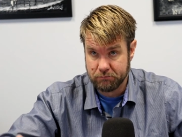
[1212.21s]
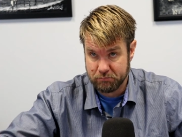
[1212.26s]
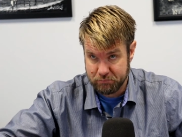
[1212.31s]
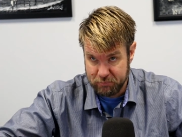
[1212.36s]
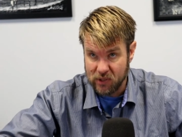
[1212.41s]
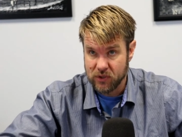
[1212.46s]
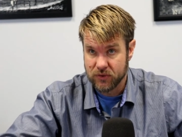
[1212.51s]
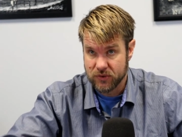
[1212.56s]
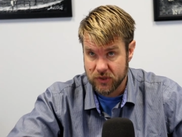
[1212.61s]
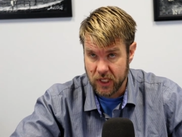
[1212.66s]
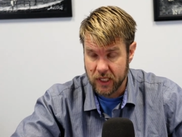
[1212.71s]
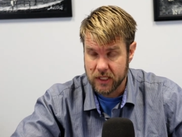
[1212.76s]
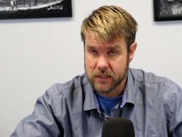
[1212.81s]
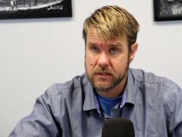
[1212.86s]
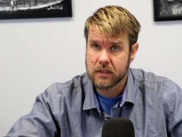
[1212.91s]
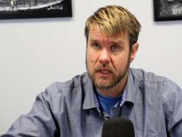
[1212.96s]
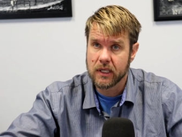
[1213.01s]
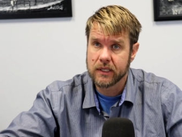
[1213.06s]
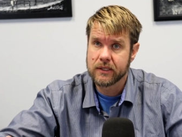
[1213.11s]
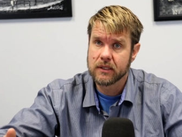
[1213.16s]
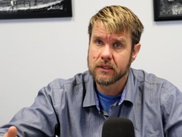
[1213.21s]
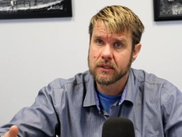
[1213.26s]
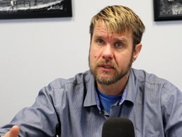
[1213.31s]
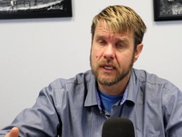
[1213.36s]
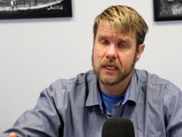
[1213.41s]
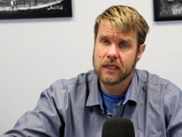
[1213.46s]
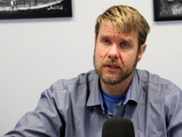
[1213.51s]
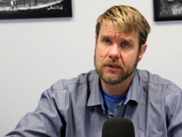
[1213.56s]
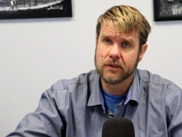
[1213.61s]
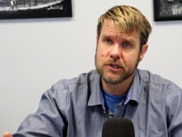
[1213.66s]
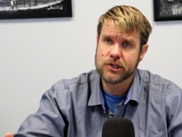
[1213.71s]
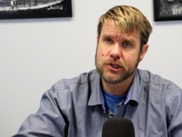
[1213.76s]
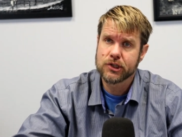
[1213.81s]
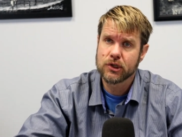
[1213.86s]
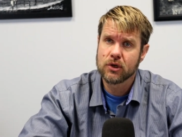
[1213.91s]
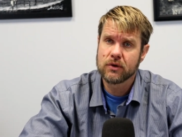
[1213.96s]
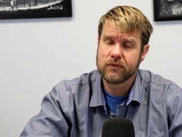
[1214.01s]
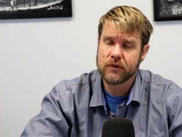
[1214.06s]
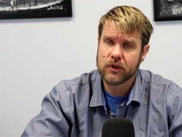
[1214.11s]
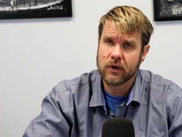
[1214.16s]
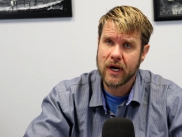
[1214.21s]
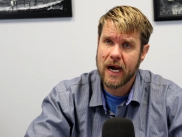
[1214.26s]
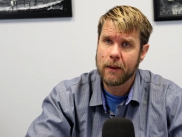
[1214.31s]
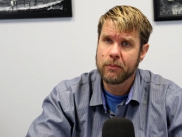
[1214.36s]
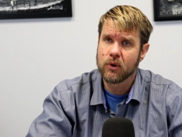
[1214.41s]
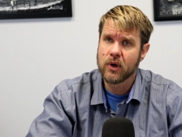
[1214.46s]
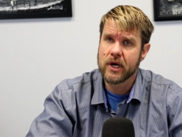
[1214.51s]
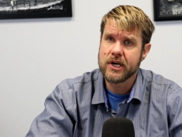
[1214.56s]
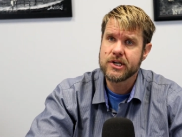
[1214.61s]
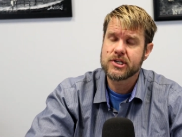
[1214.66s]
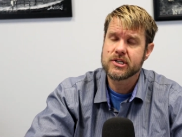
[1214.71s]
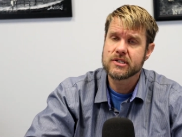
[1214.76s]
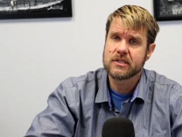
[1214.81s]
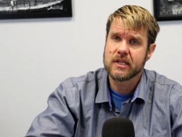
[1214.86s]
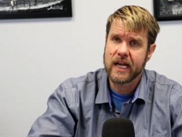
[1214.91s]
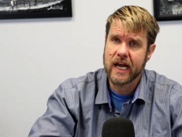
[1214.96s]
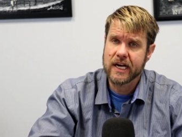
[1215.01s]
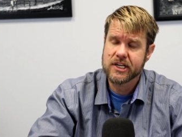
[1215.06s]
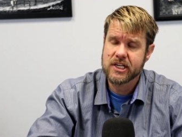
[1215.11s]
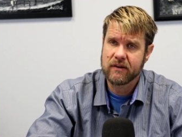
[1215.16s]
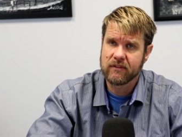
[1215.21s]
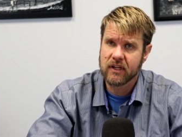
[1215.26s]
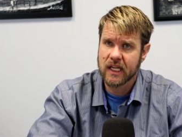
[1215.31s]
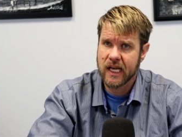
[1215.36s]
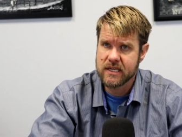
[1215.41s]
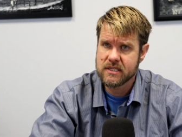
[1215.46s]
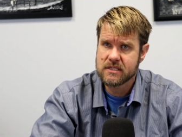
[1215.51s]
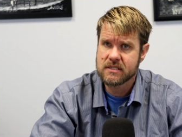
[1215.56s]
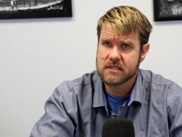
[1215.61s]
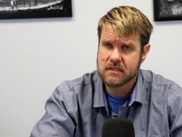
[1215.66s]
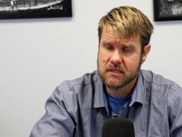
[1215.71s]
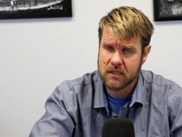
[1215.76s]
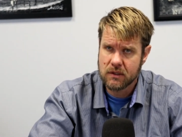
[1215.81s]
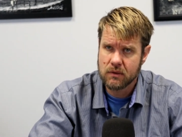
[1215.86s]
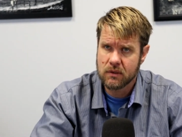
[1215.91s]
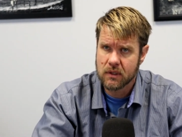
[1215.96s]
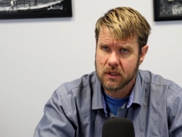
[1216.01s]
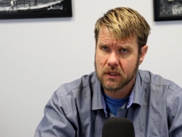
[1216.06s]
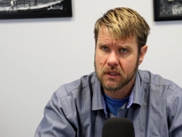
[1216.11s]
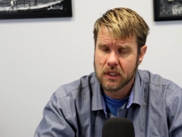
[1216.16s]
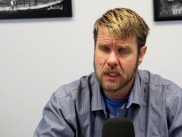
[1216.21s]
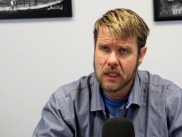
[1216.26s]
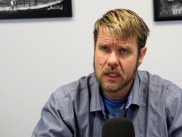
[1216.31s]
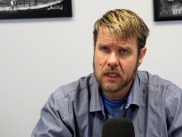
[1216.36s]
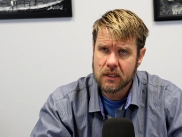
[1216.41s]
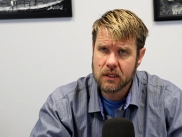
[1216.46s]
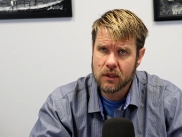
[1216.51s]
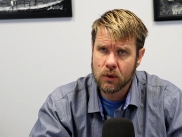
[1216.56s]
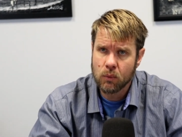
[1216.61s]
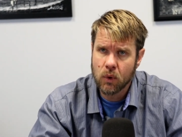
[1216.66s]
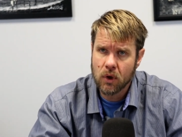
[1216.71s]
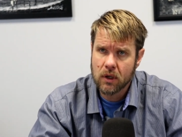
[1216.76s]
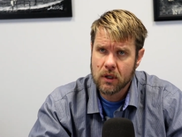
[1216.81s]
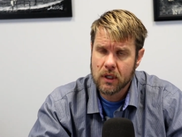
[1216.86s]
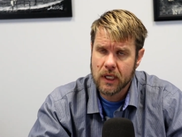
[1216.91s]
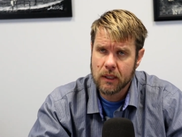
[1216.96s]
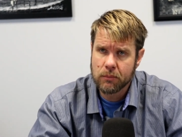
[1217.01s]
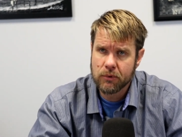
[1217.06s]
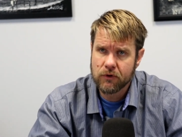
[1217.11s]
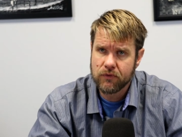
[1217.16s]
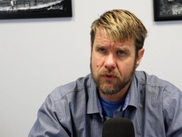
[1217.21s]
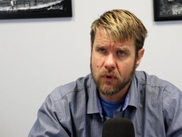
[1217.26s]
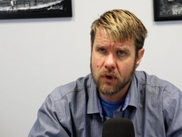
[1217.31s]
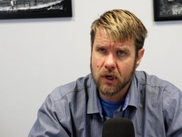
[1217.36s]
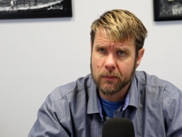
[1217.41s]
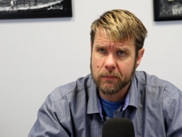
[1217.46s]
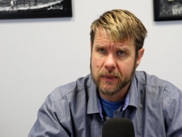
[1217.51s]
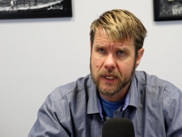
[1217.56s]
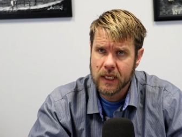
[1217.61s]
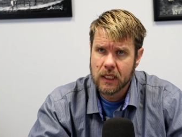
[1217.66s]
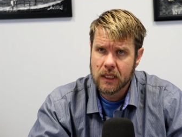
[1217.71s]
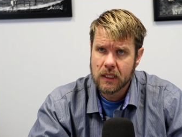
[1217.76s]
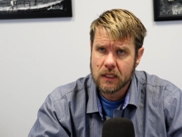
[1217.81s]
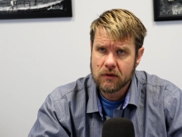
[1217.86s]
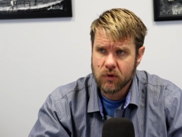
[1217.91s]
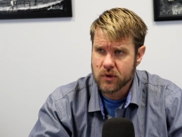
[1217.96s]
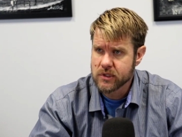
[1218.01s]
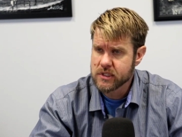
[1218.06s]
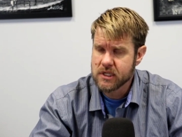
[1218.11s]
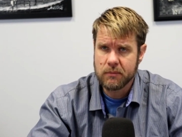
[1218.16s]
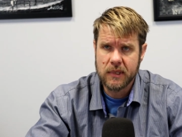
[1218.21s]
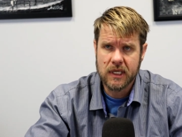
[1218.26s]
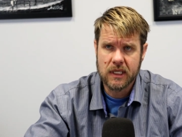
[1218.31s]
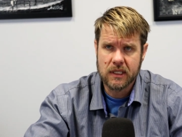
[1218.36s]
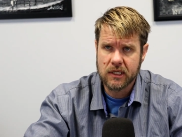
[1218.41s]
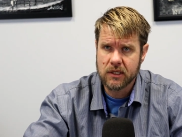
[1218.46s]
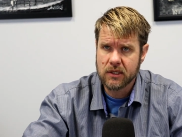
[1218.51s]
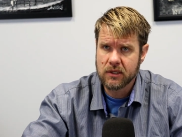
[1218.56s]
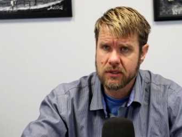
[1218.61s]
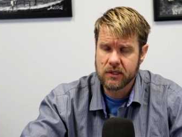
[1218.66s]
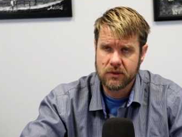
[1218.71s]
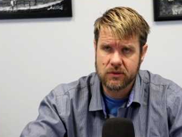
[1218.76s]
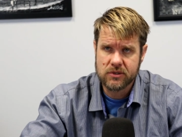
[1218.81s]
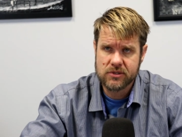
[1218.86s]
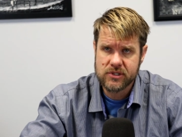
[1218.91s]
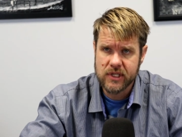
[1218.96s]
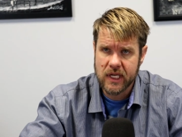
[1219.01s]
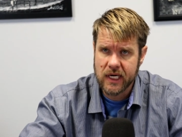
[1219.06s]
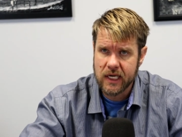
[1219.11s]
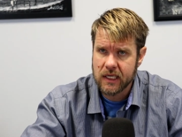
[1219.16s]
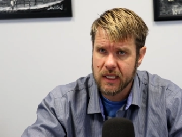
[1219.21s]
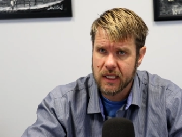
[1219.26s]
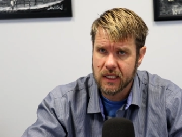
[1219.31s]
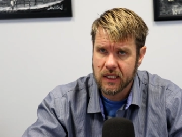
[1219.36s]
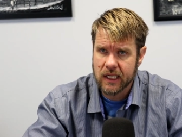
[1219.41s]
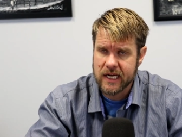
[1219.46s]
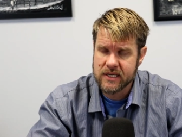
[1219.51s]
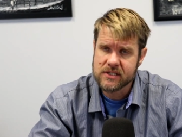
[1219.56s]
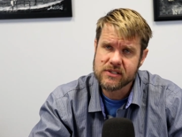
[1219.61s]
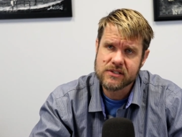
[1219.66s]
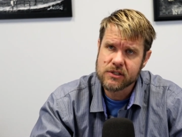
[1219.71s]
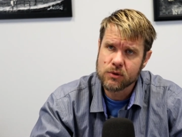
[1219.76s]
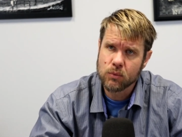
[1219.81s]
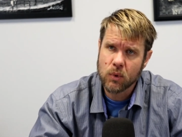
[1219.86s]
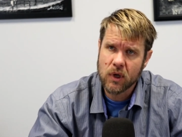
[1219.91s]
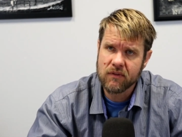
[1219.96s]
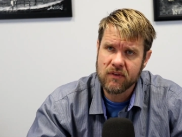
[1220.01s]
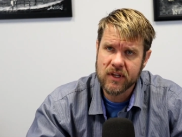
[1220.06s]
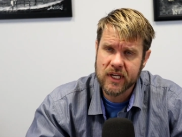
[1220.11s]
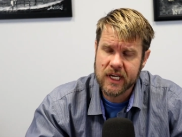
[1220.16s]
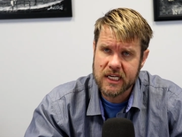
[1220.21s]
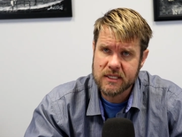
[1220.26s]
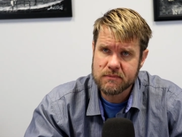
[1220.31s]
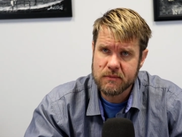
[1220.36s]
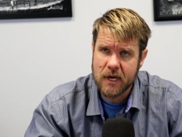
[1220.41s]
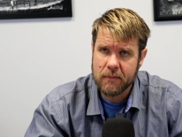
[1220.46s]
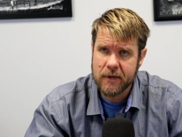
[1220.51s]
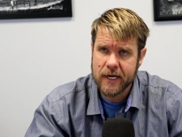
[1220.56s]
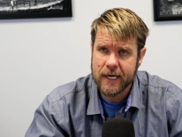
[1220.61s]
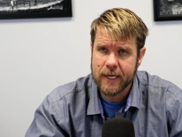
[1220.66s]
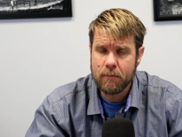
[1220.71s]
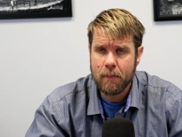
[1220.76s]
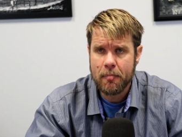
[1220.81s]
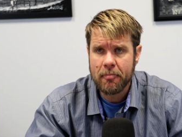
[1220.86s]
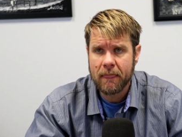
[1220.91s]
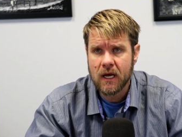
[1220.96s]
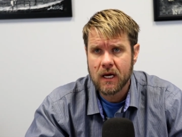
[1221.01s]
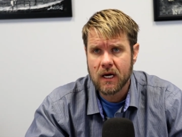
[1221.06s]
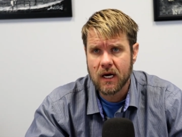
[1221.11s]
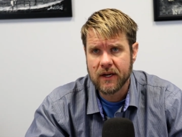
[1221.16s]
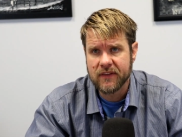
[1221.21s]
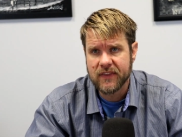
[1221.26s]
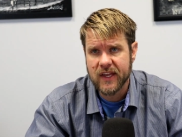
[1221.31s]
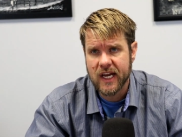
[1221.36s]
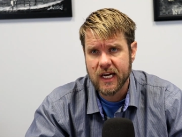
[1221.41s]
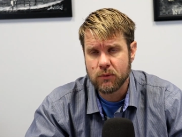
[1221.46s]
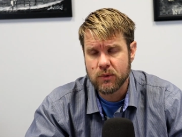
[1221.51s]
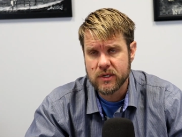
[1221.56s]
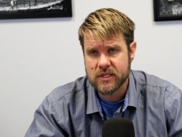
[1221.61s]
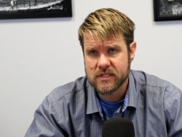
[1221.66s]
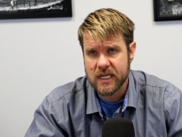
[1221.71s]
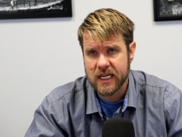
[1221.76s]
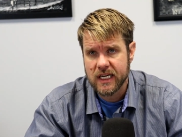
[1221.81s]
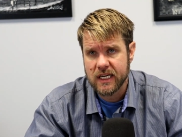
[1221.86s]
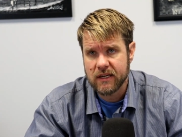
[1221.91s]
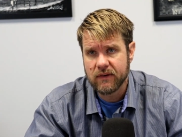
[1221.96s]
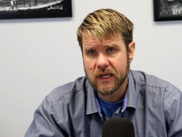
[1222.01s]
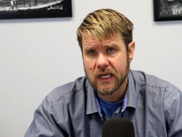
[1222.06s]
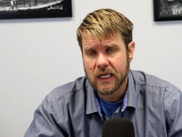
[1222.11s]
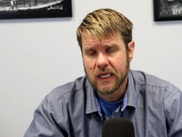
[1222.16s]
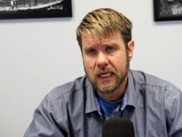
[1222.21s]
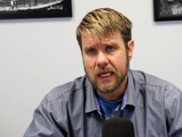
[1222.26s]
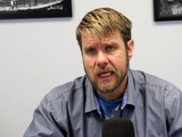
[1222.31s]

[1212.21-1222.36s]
business, that they're insured for their operations, they actually have a license to do the work performed. Of course, it's going to be in their city license or whatever the case may be that they receive,